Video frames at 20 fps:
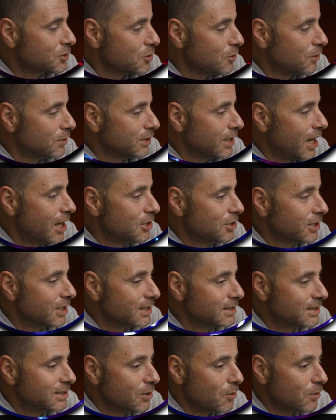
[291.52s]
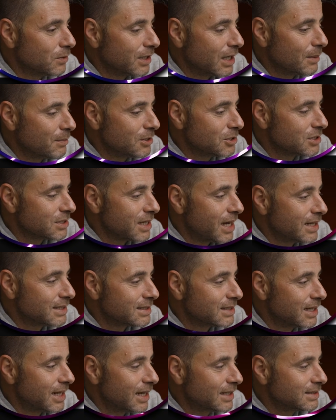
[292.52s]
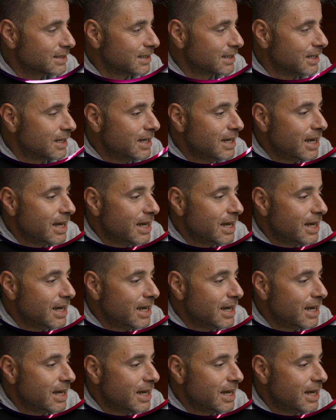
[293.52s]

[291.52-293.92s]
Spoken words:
I scroll down, you can see all the images I had selected.